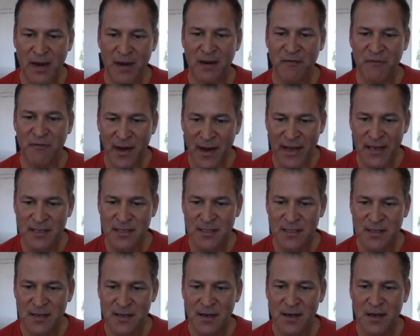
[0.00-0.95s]
and
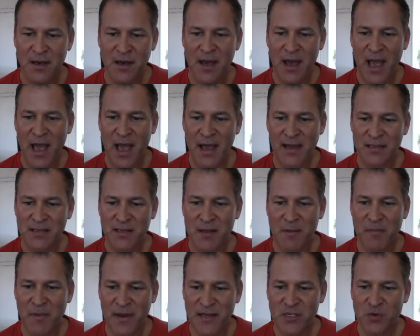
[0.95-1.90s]
advice as
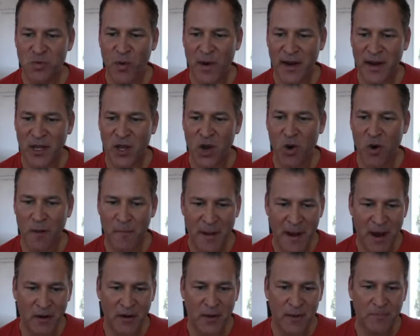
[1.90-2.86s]
the best way to go
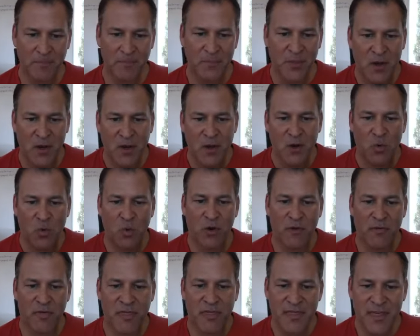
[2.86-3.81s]
about it.
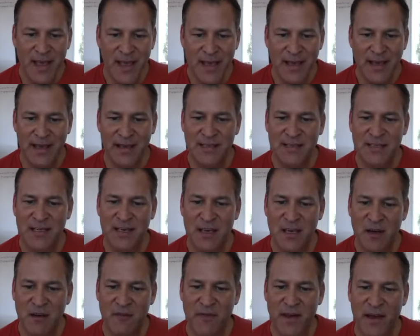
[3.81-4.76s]
We're thinking to
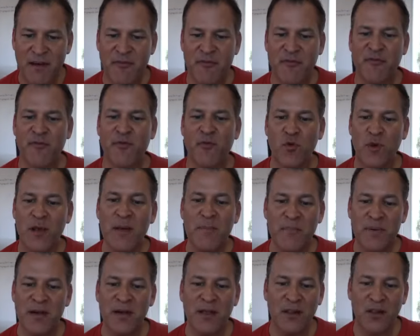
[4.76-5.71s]
give a
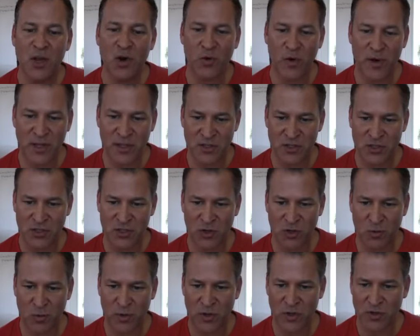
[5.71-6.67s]
free pillow
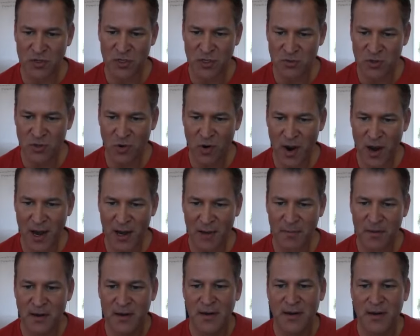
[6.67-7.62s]
insert when you
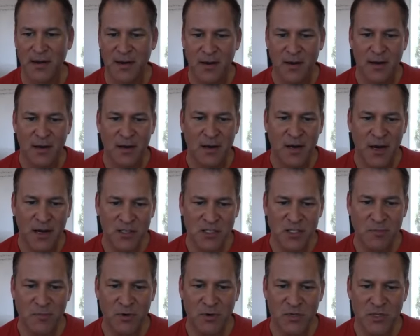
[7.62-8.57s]
subscribe.
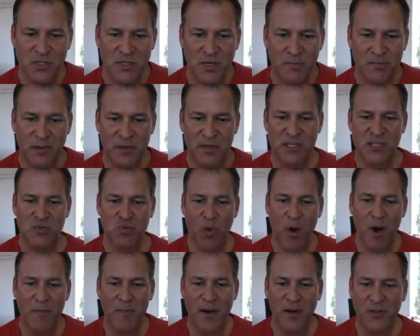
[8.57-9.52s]
Customers simply
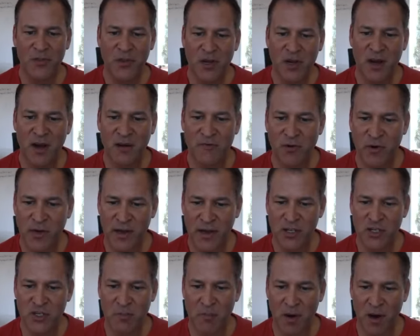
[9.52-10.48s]
swap out the cover
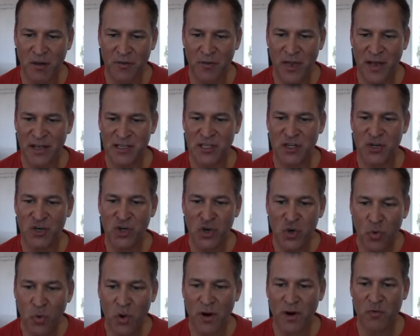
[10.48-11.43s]
each month as a
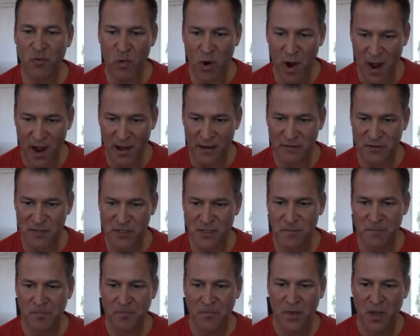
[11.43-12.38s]
new one
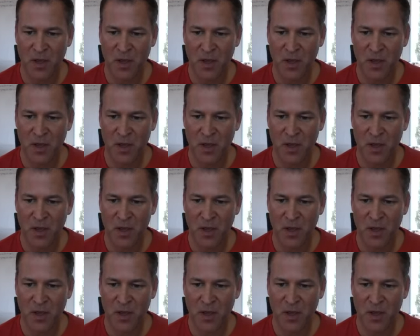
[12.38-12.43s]
arrives.